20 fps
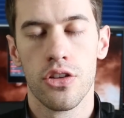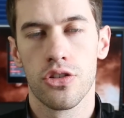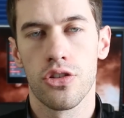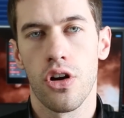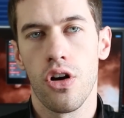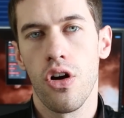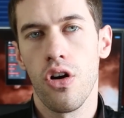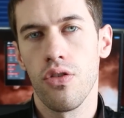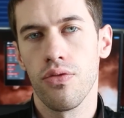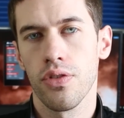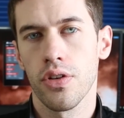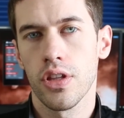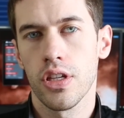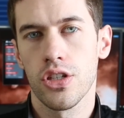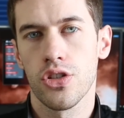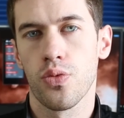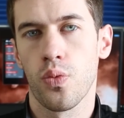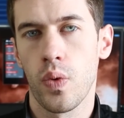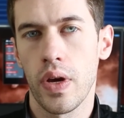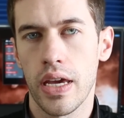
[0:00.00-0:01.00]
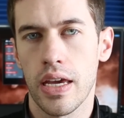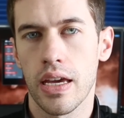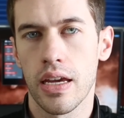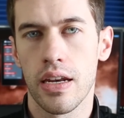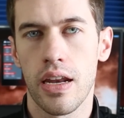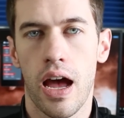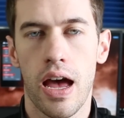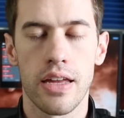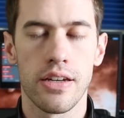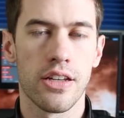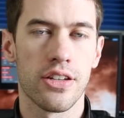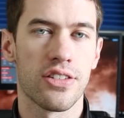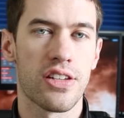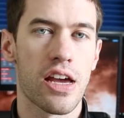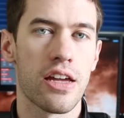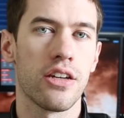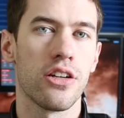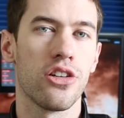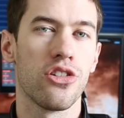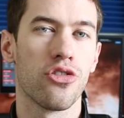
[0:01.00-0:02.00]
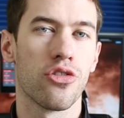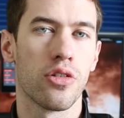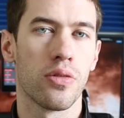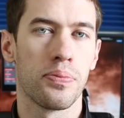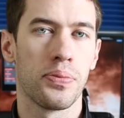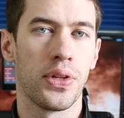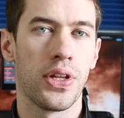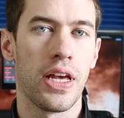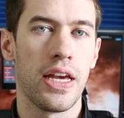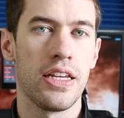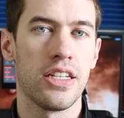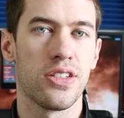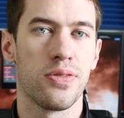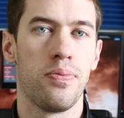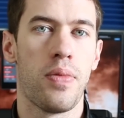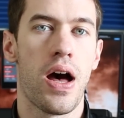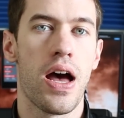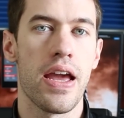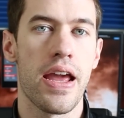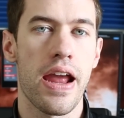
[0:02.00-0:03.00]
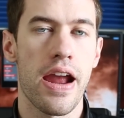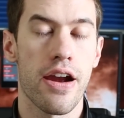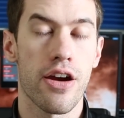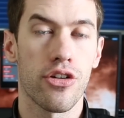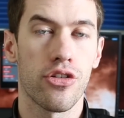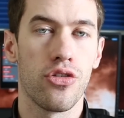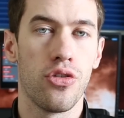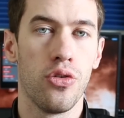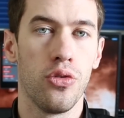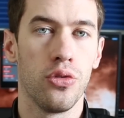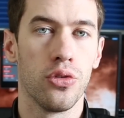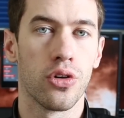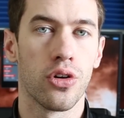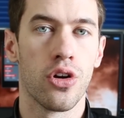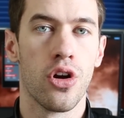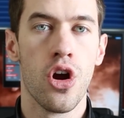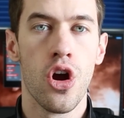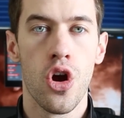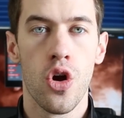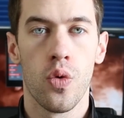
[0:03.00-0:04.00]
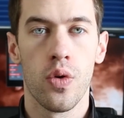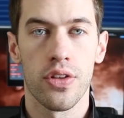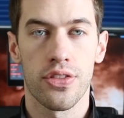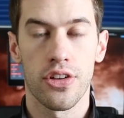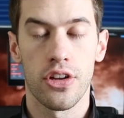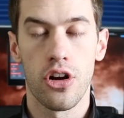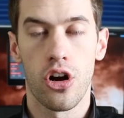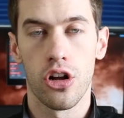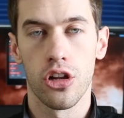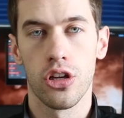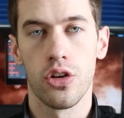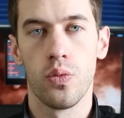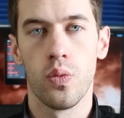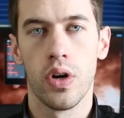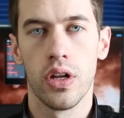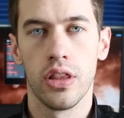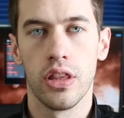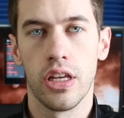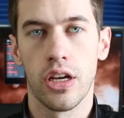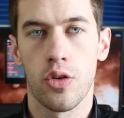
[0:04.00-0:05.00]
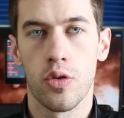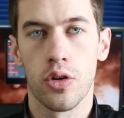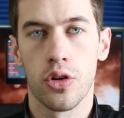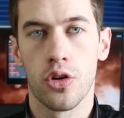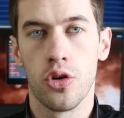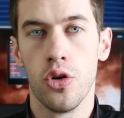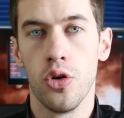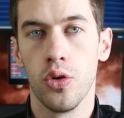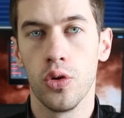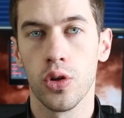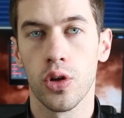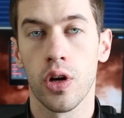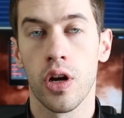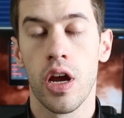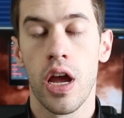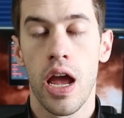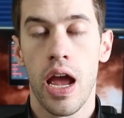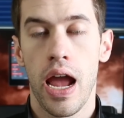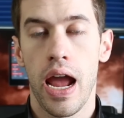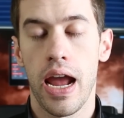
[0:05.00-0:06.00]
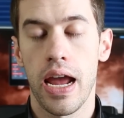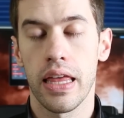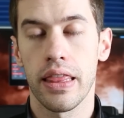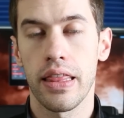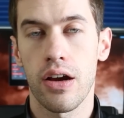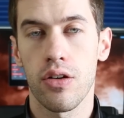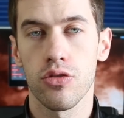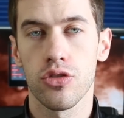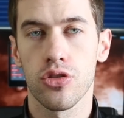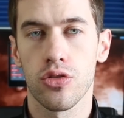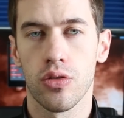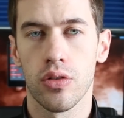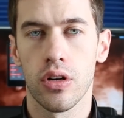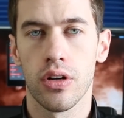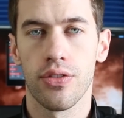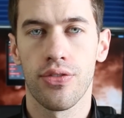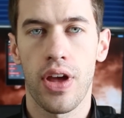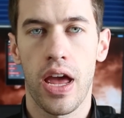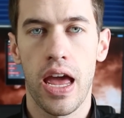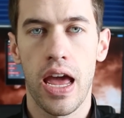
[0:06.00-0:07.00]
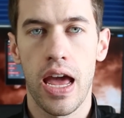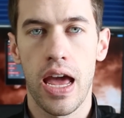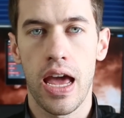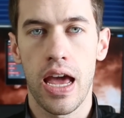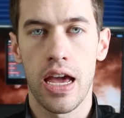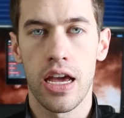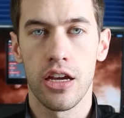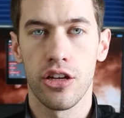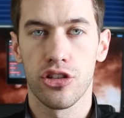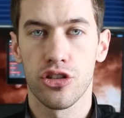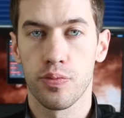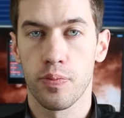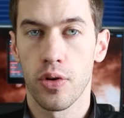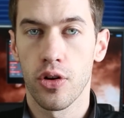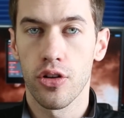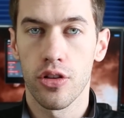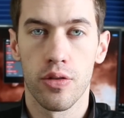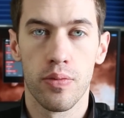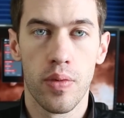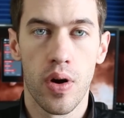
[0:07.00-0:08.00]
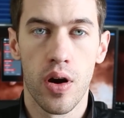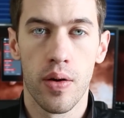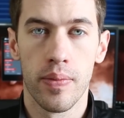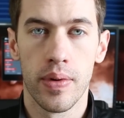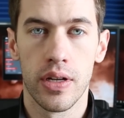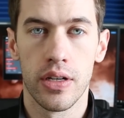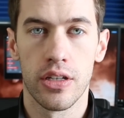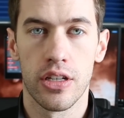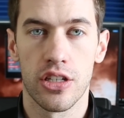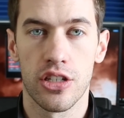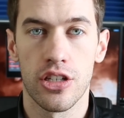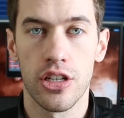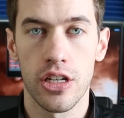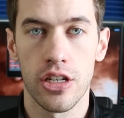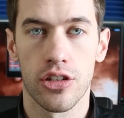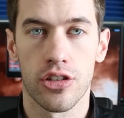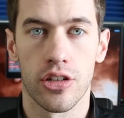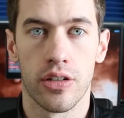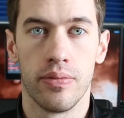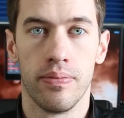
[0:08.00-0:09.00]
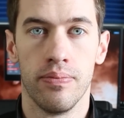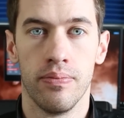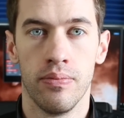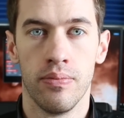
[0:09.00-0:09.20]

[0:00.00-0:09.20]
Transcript: So over this weekend, I decided to replace my air cooler with an all-in-one liquid cooler, and that was sort of a spur-of-the-moment decision.